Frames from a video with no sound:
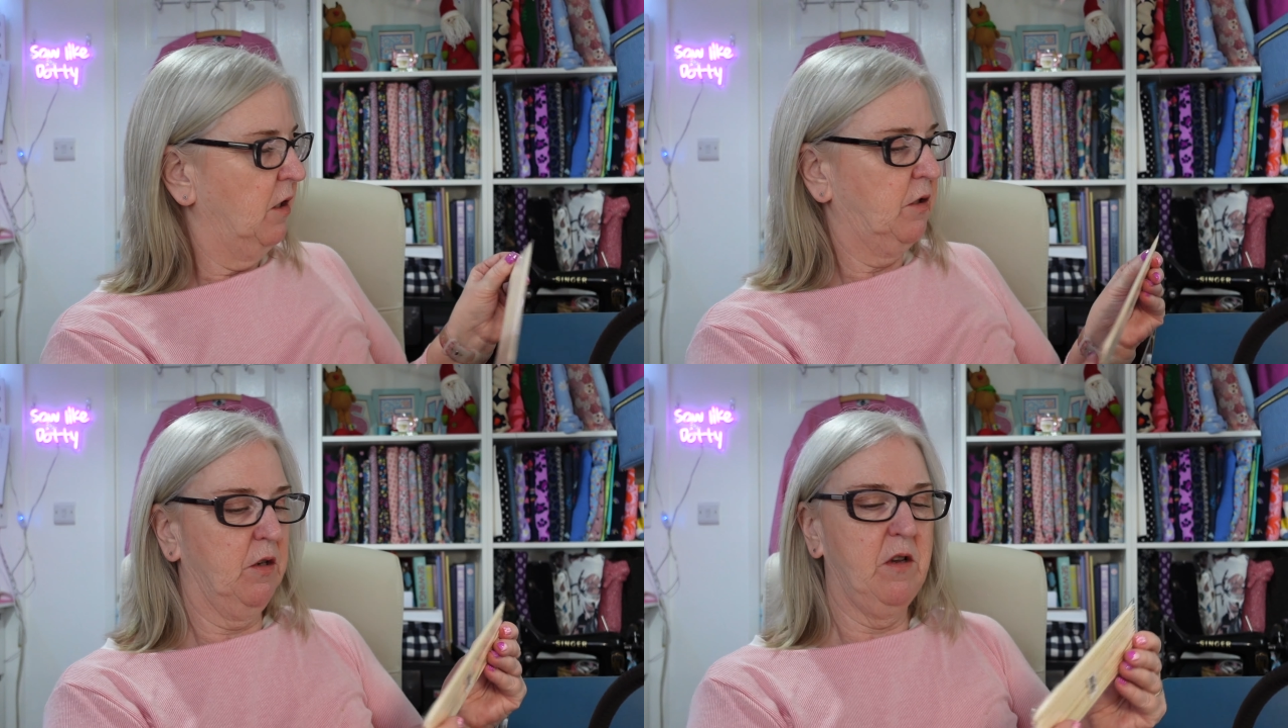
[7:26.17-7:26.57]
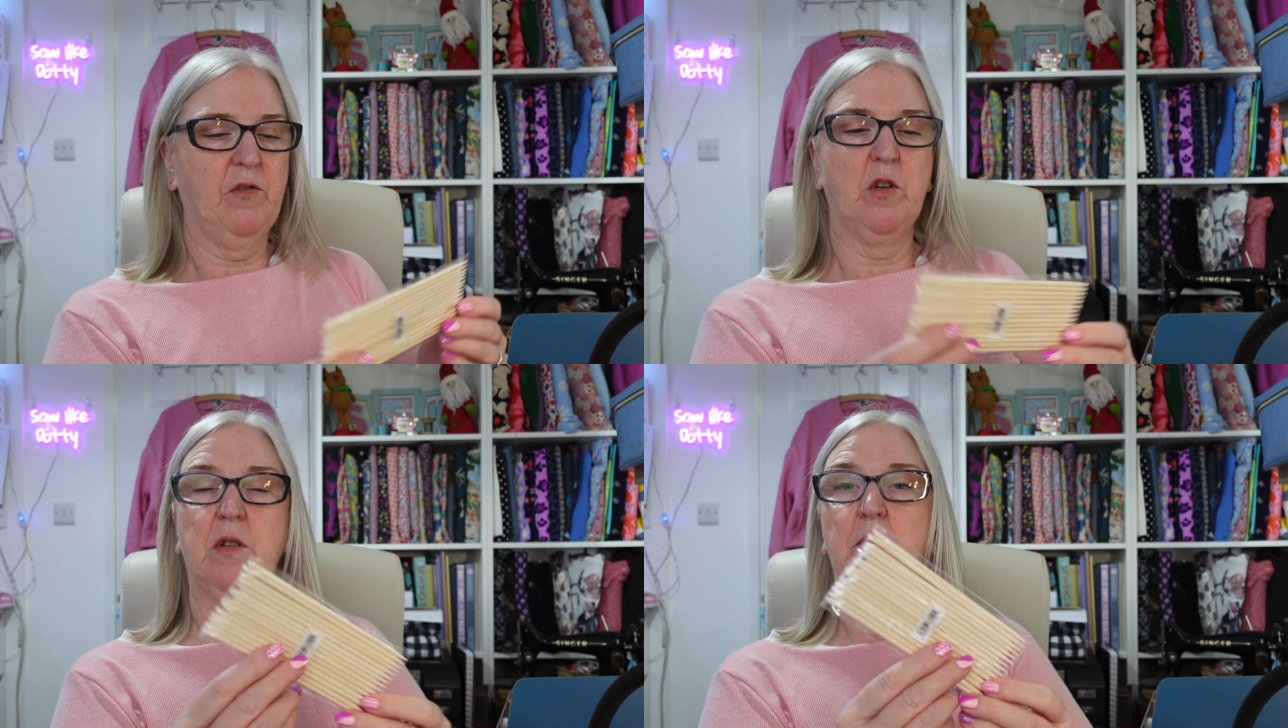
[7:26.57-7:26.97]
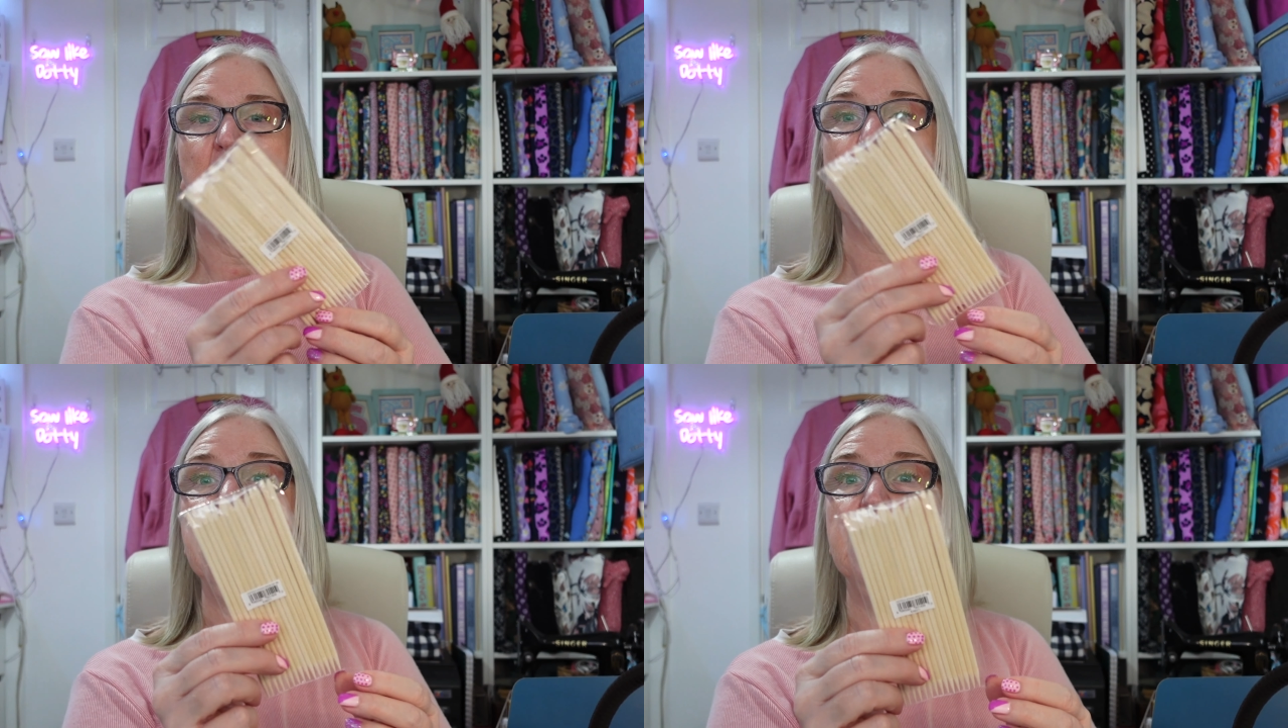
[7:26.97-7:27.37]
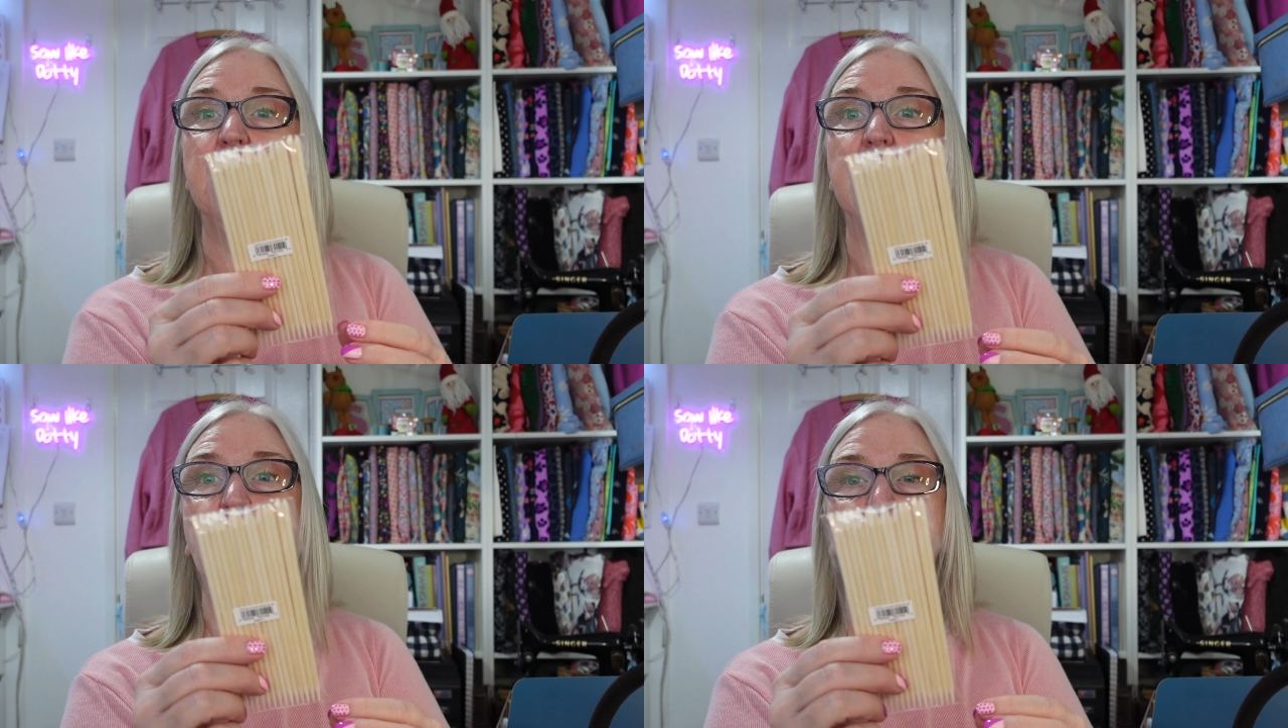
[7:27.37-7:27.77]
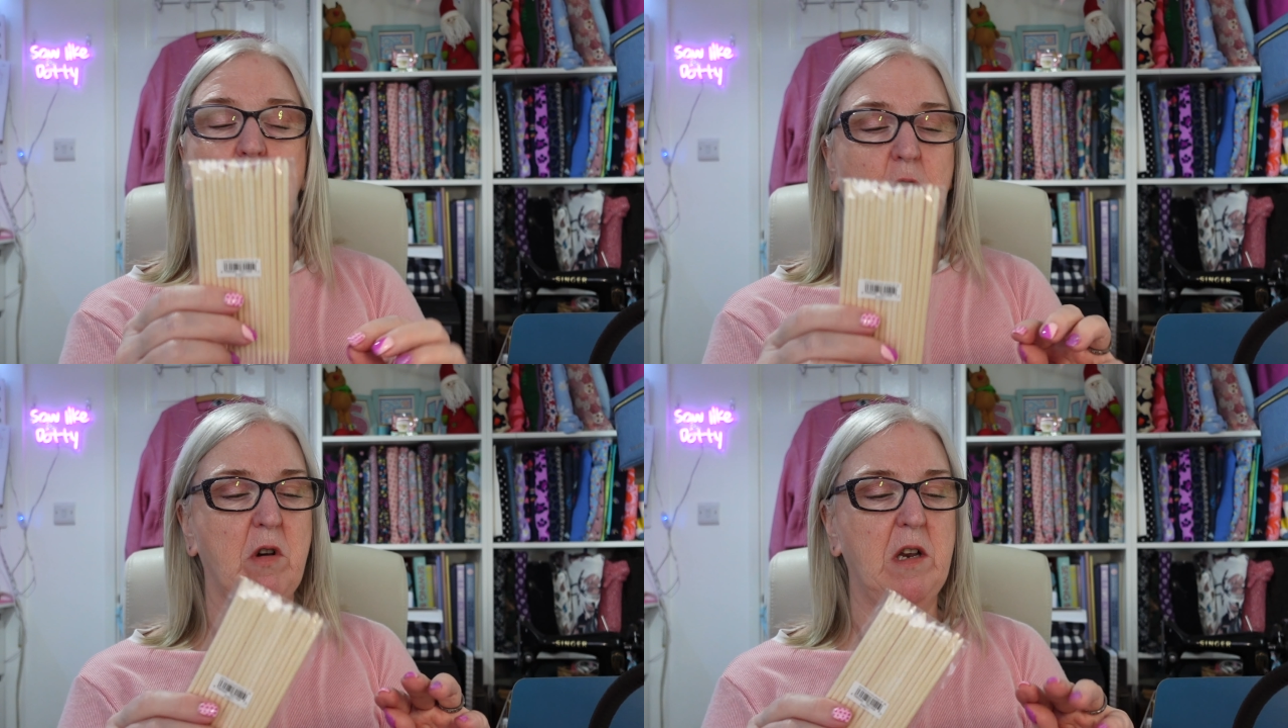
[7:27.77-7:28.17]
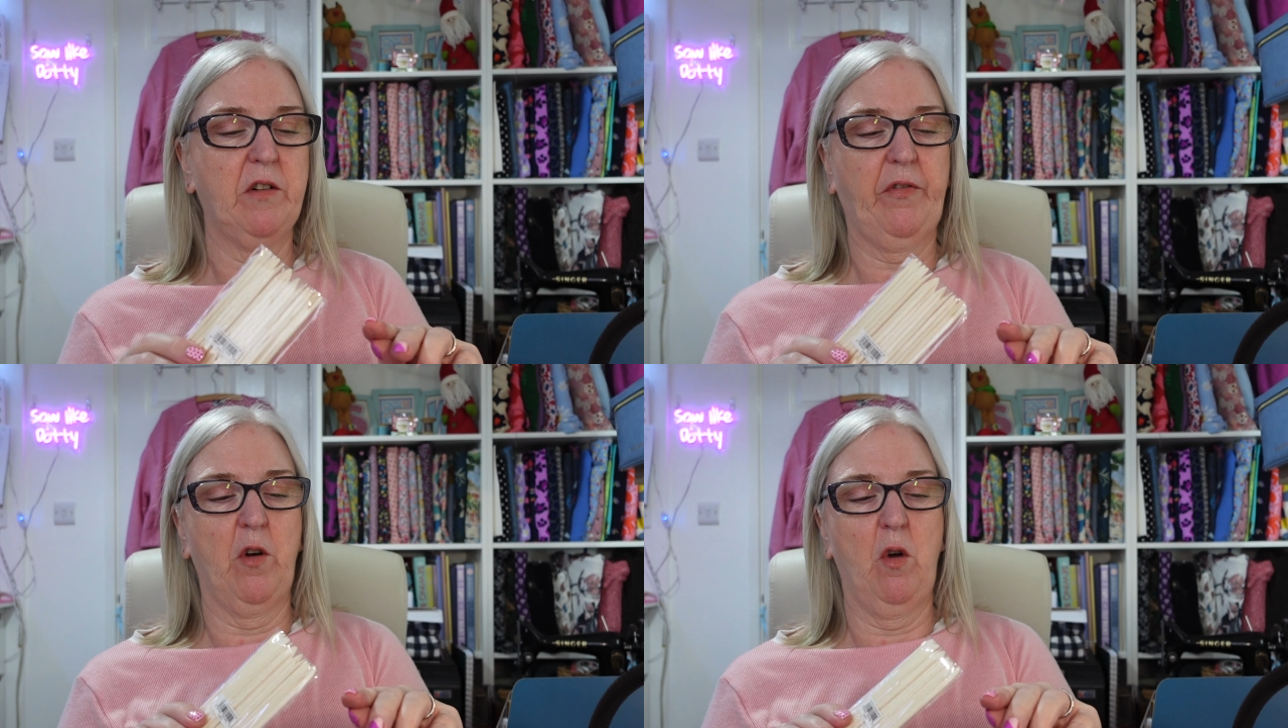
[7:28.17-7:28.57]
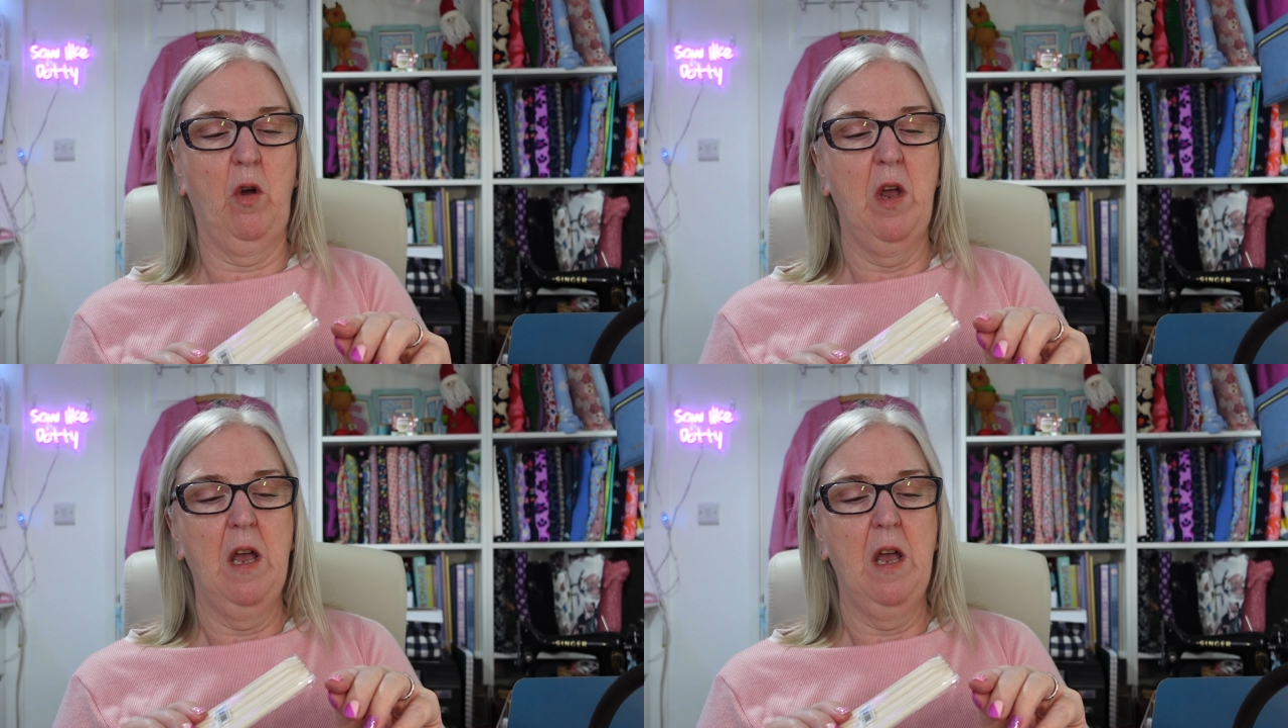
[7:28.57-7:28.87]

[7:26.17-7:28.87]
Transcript: So you've got some lolly sticks, which are great for